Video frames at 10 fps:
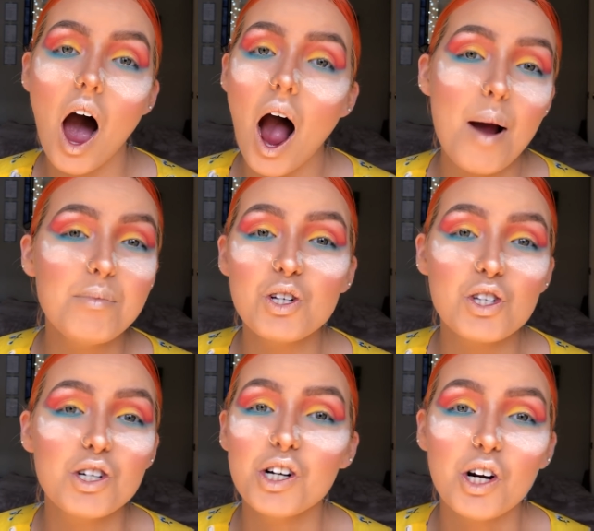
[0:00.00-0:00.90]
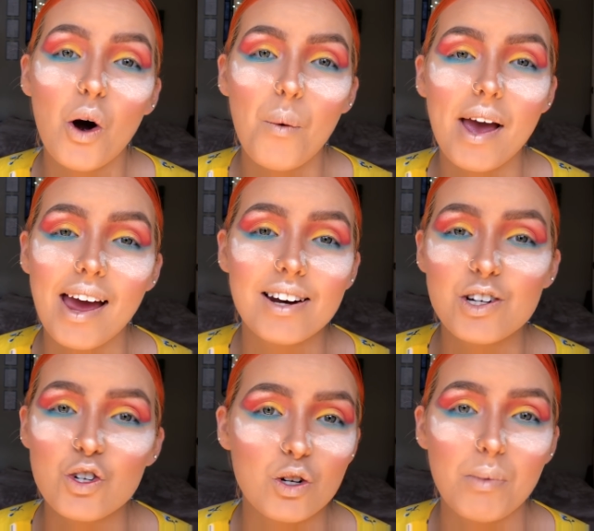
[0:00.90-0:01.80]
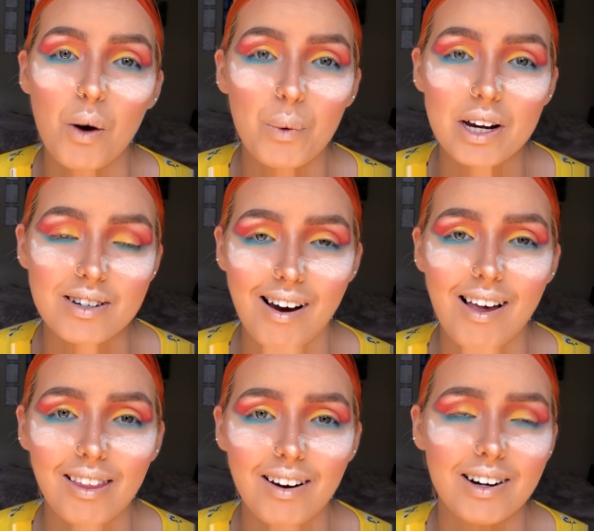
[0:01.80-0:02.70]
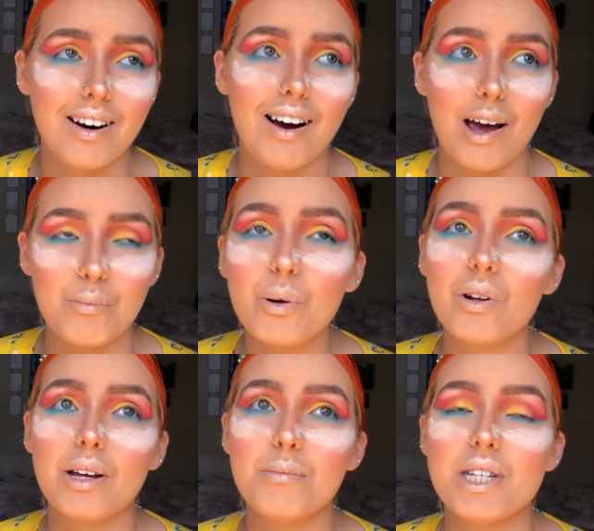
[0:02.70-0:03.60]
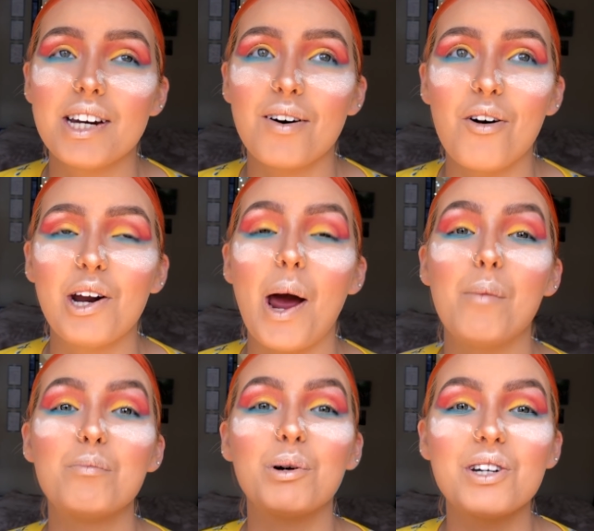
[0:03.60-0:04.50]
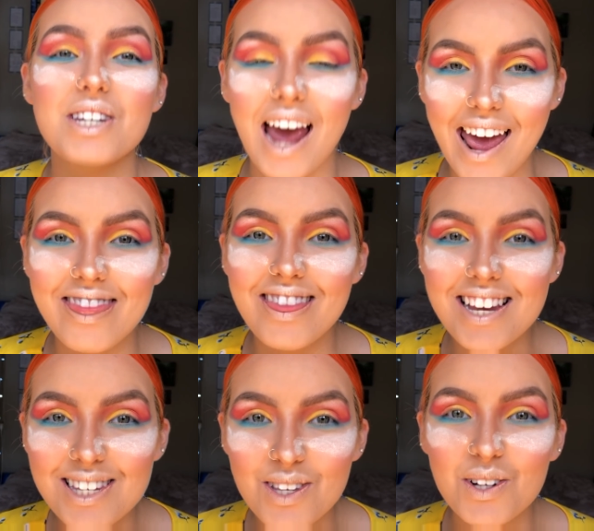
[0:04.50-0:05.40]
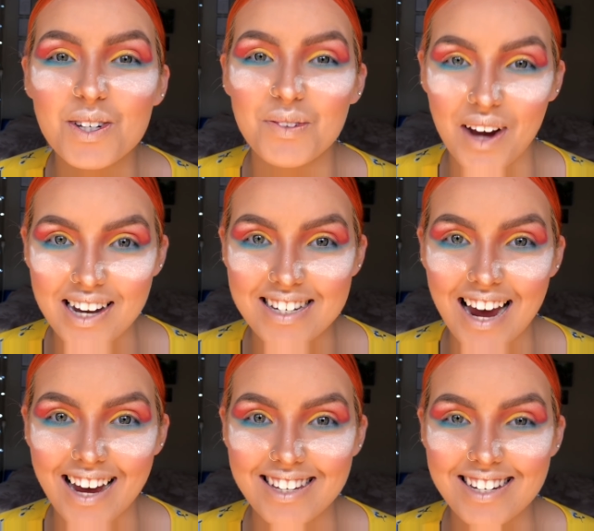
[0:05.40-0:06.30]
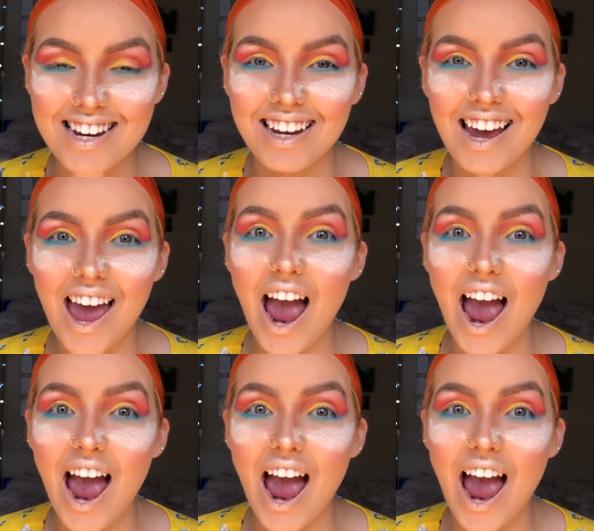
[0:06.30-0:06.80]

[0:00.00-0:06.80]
I'm just going to go ahead and do my winged eyeliner and put lipstick on and pretend this looks fantastic